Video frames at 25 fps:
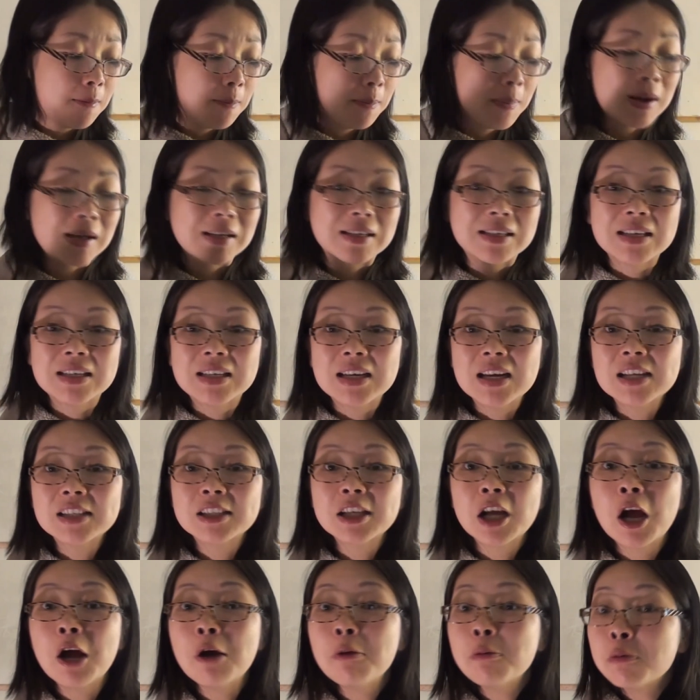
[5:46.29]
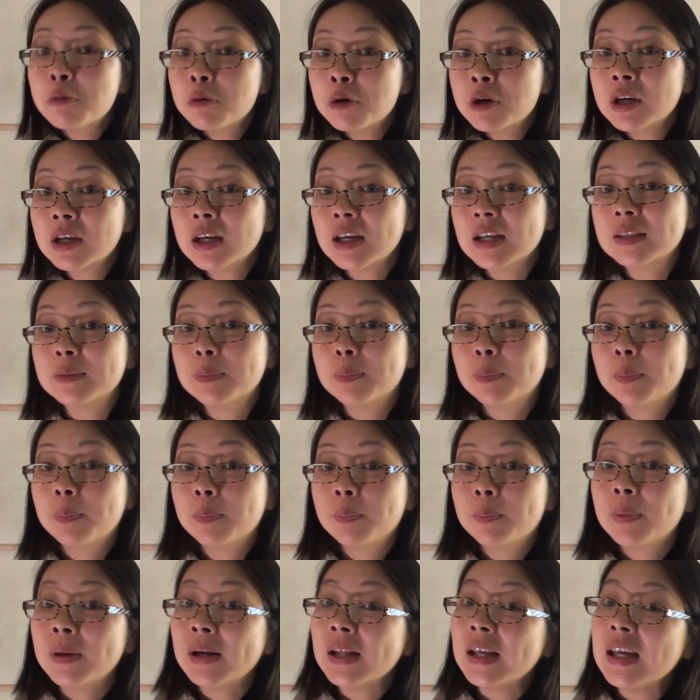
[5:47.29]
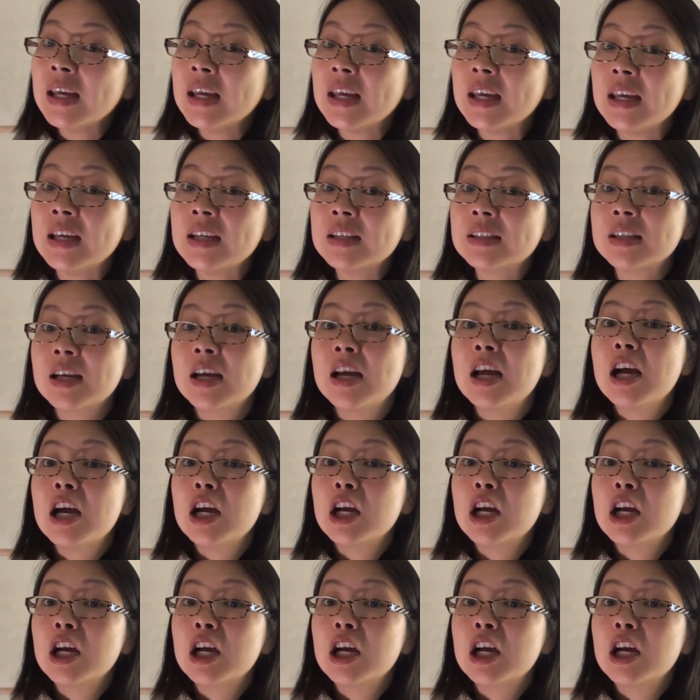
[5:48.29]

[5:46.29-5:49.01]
But today's homework is please